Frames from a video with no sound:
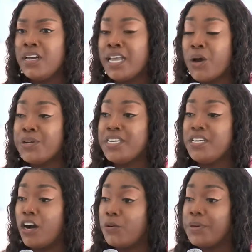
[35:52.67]
allowing
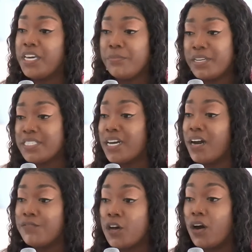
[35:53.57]
young Bahamians to
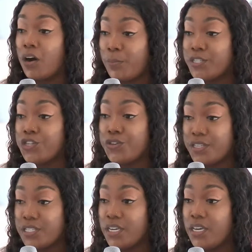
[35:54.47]
have the
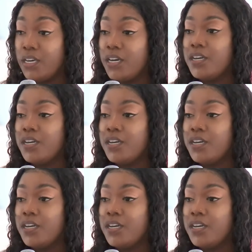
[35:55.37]
opportunity